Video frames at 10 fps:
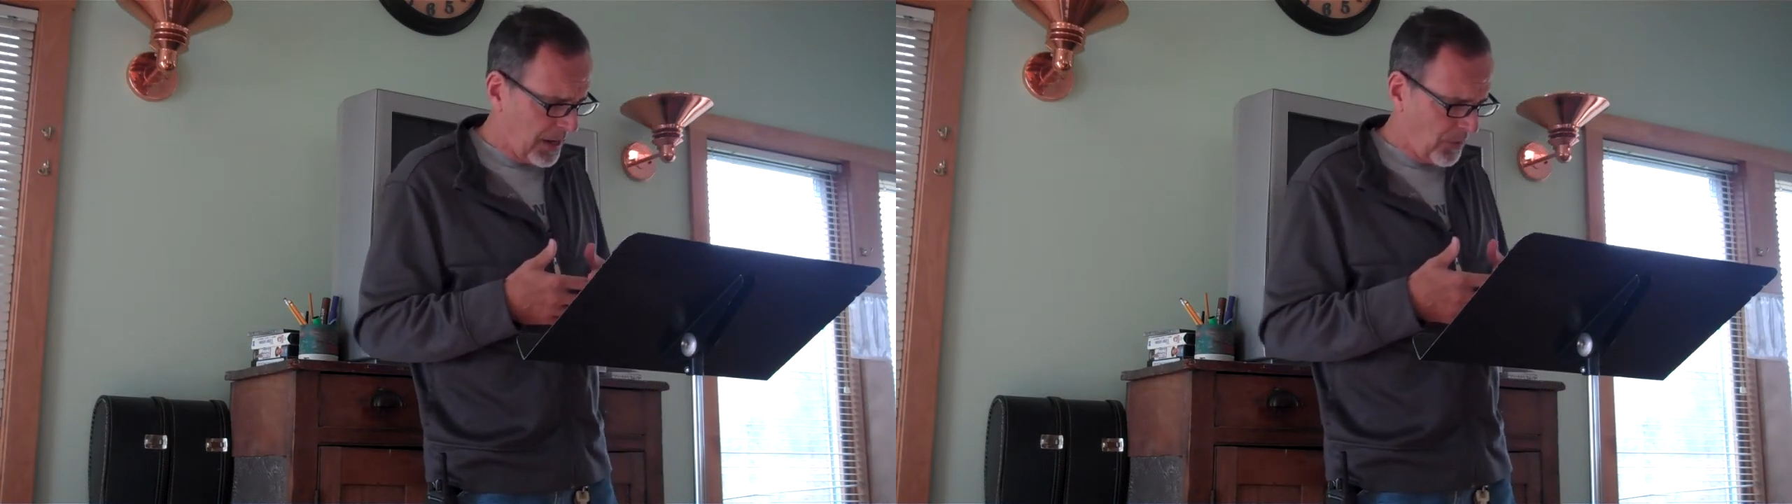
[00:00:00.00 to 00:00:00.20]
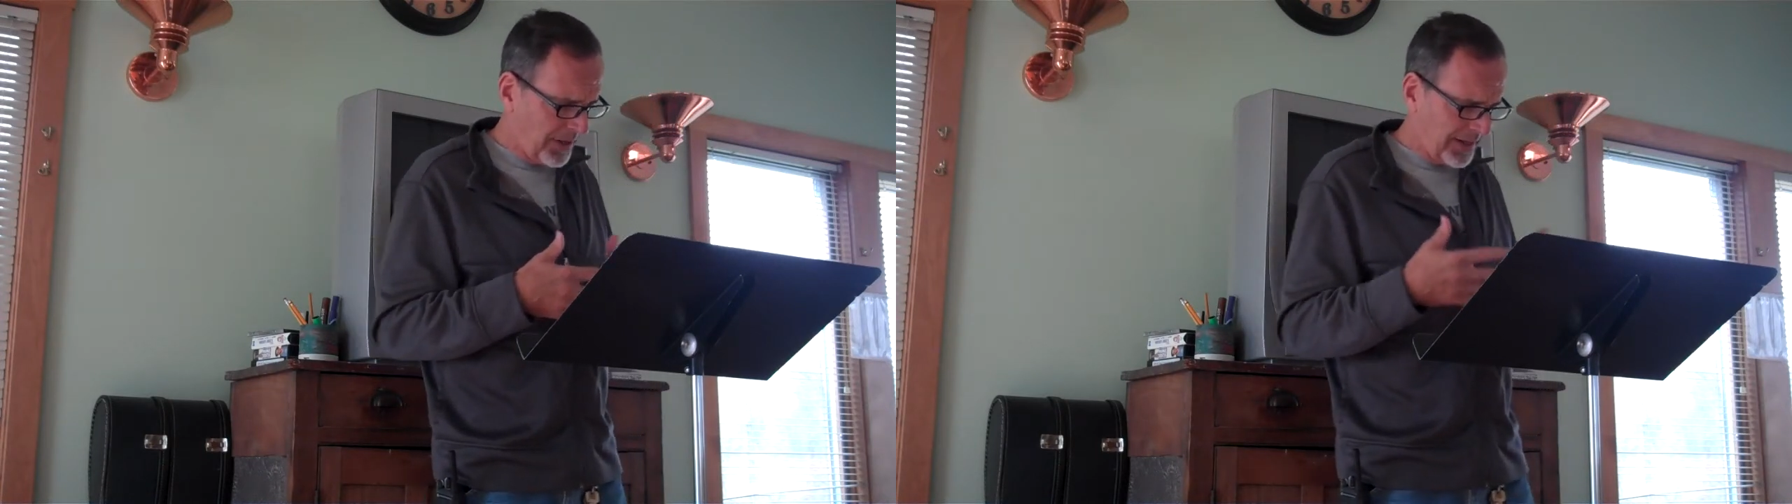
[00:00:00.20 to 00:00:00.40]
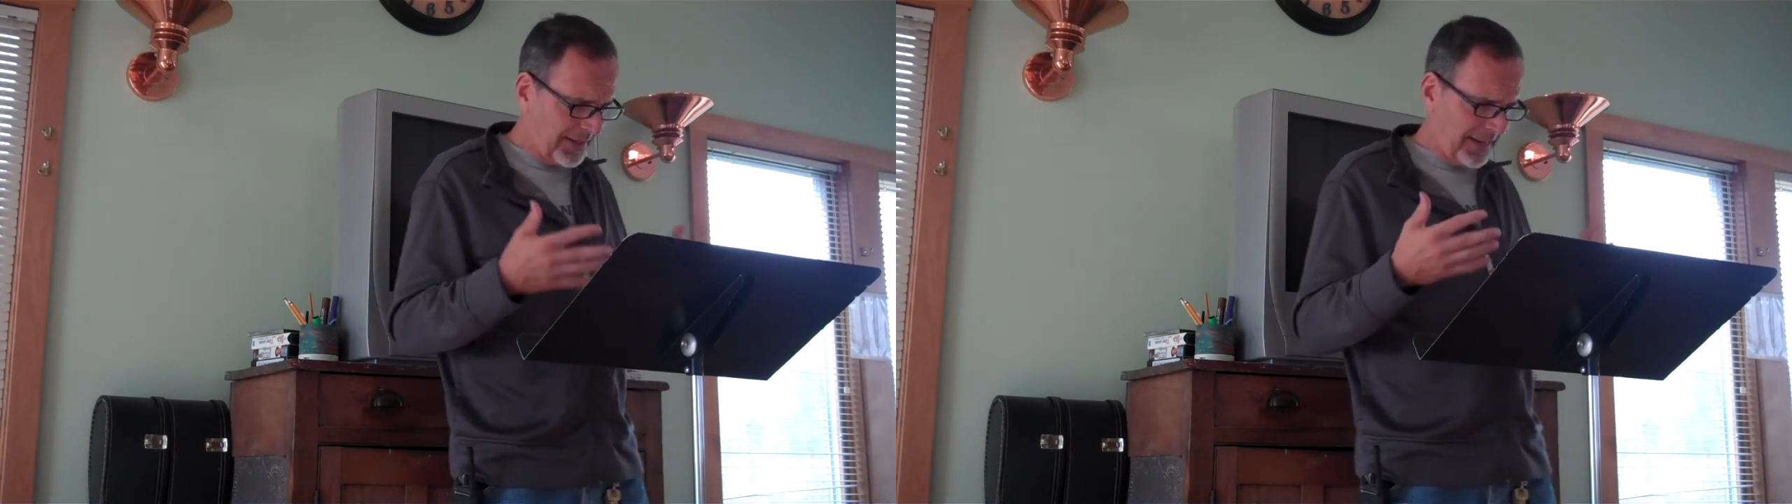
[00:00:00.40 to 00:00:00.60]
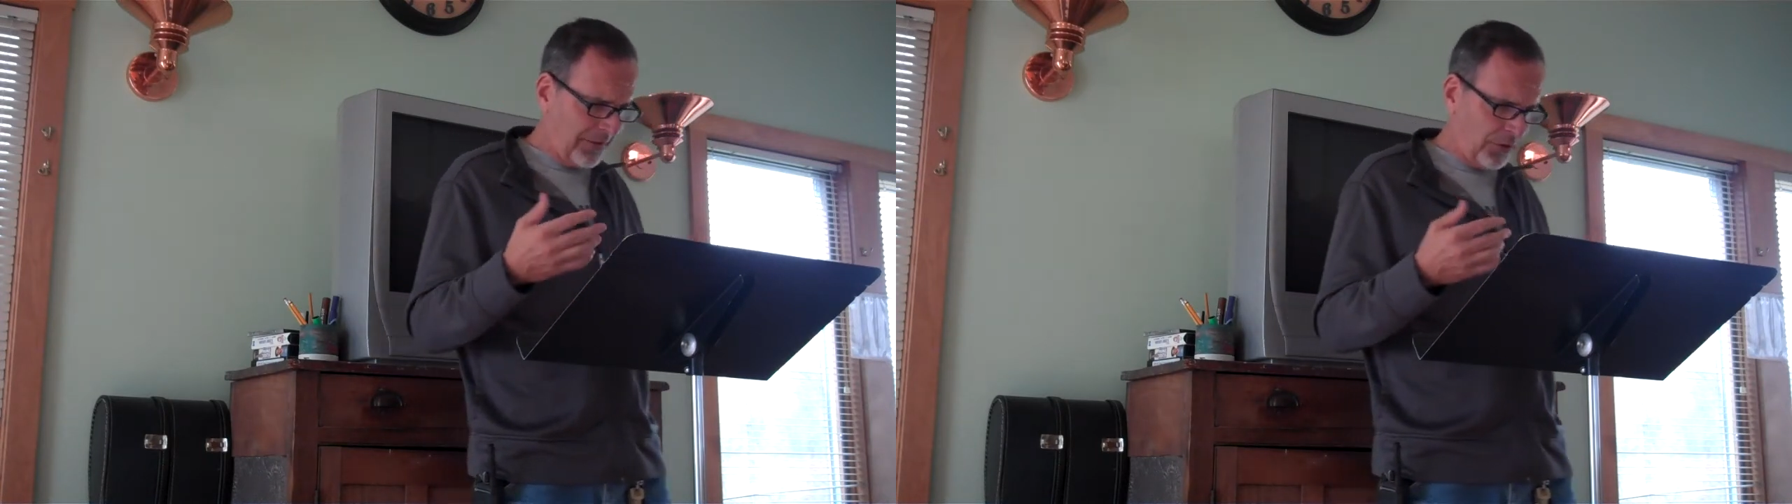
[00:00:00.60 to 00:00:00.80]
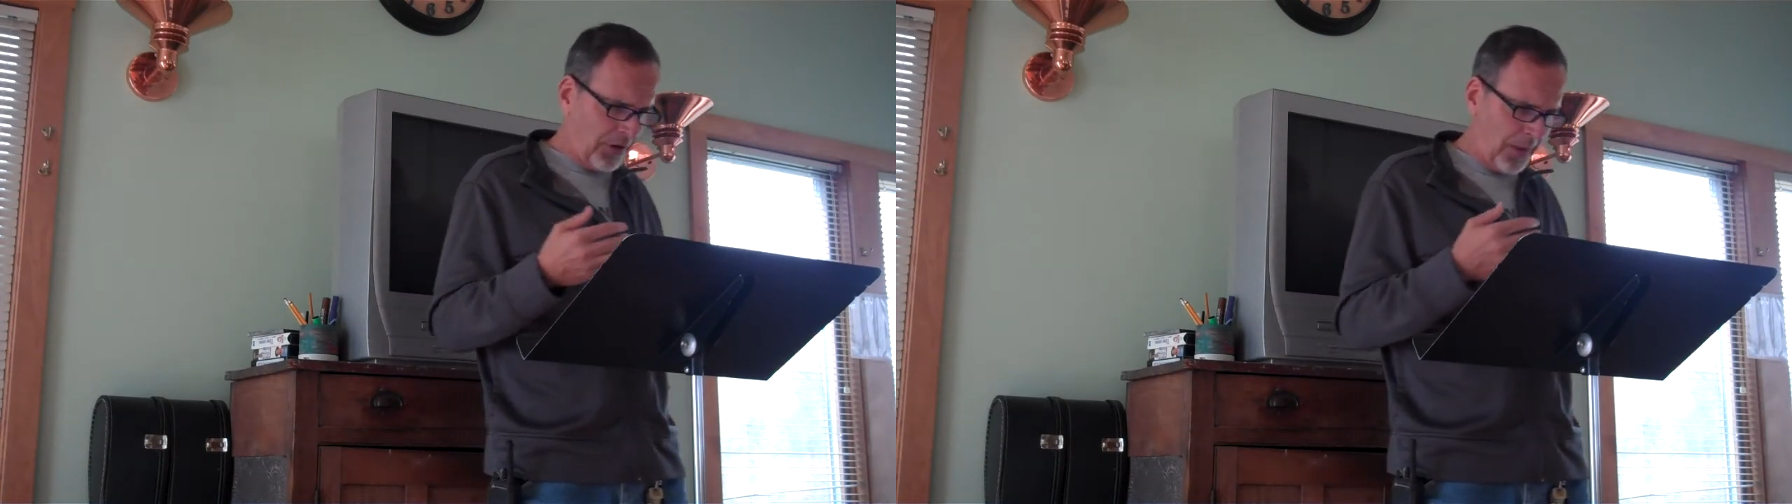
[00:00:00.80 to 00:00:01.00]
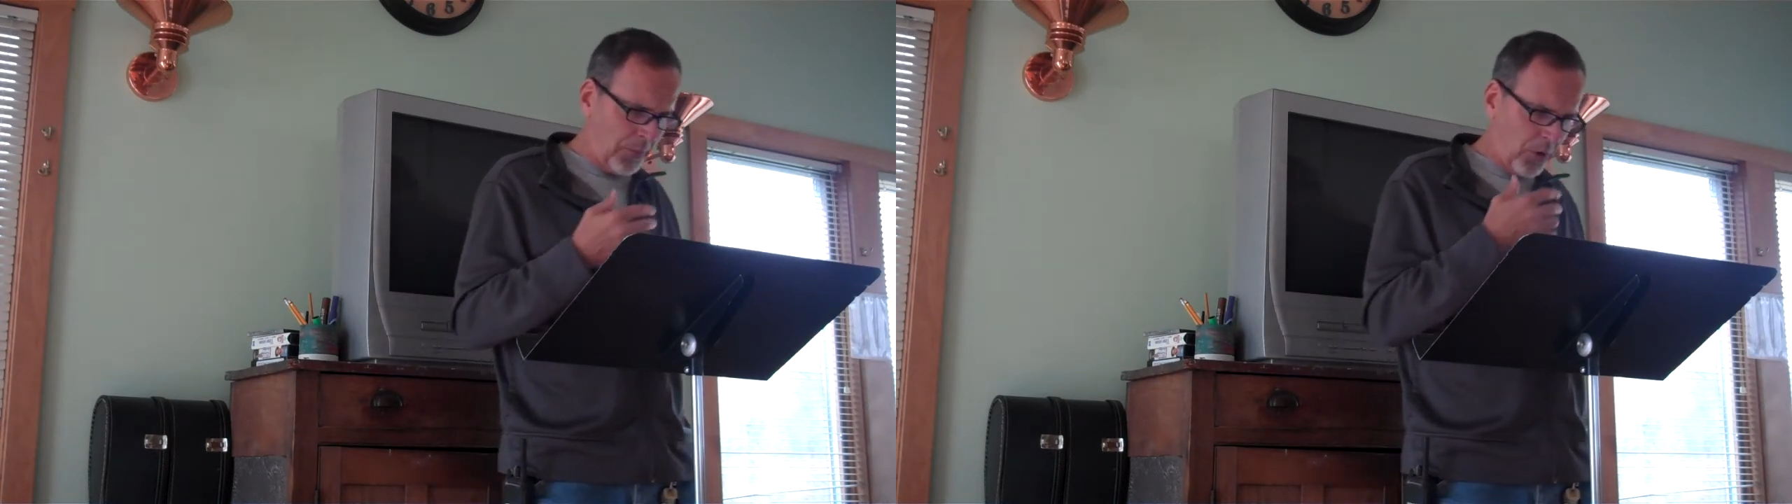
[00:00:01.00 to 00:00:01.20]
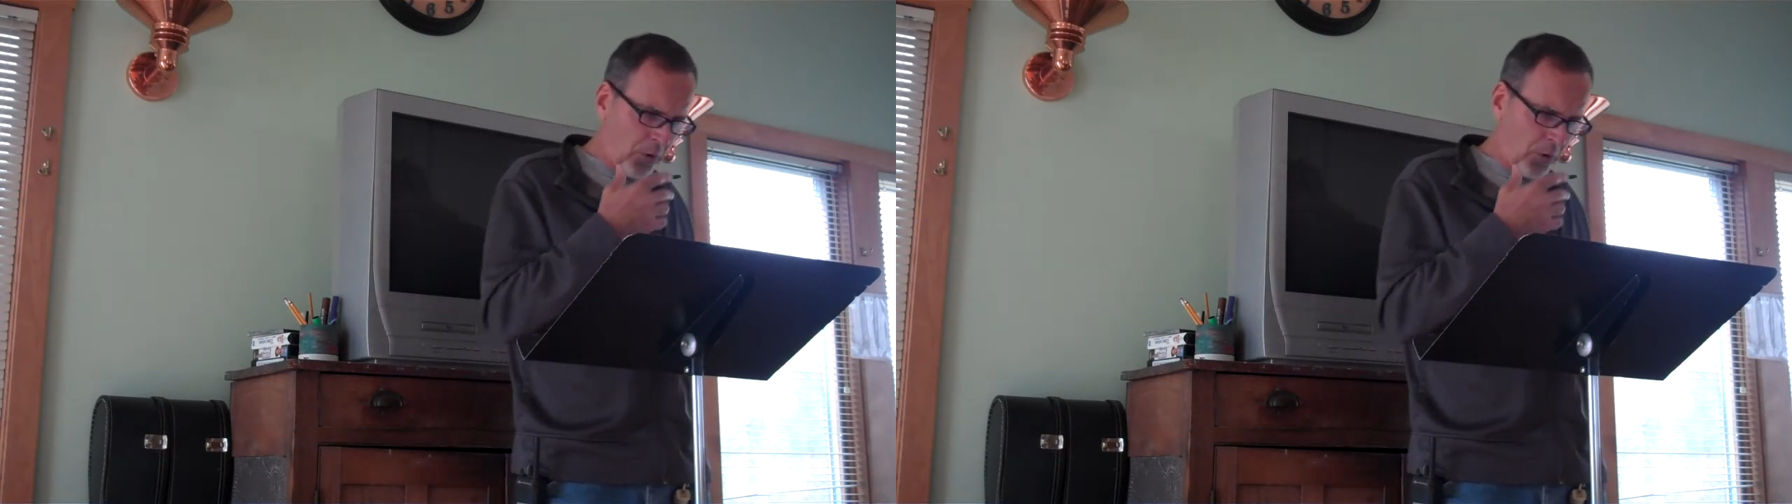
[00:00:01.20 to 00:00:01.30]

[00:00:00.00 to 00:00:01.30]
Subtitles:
And I want to give you a couple of